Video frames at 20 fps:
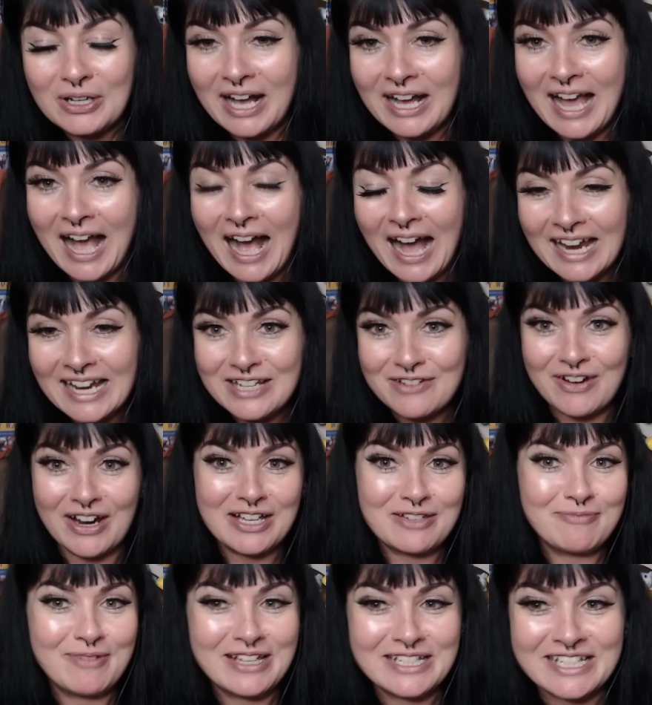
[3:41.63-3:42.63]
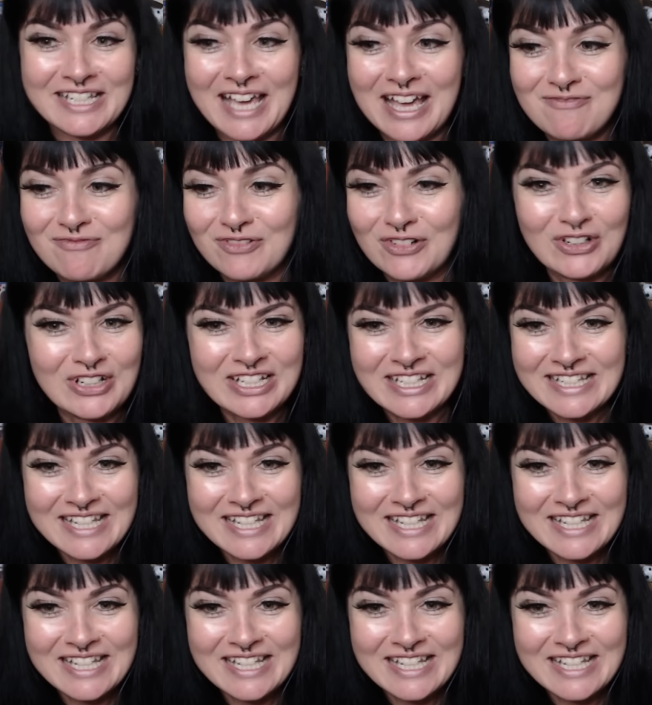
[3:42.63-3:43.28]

I highly recommend Kent Rollins.